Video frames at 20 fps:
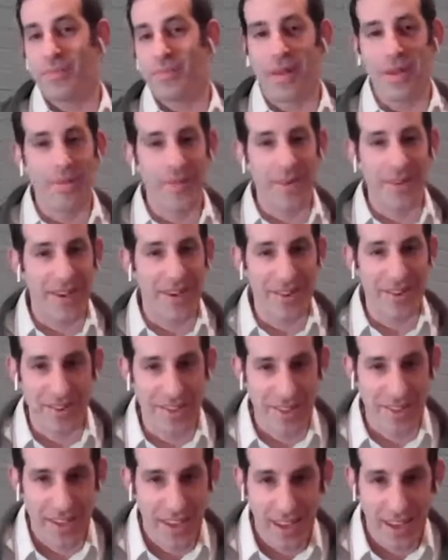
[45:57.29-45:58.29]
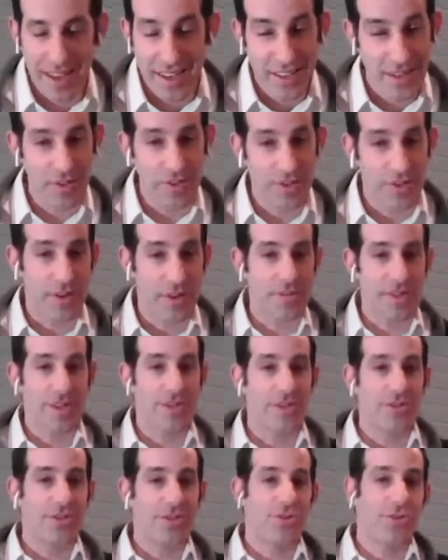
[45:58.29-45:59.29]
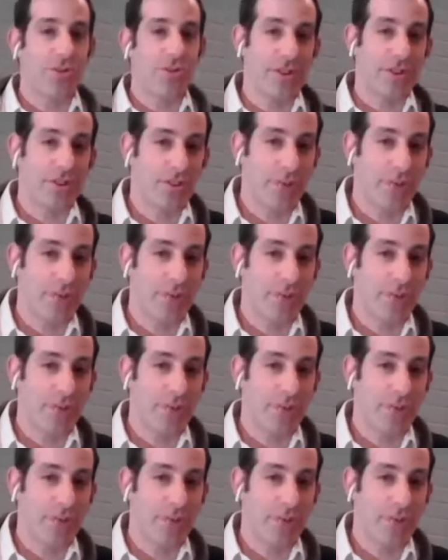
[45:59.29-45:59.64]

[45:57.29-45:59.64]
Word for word: Maybe there's you know oh, something so short, true.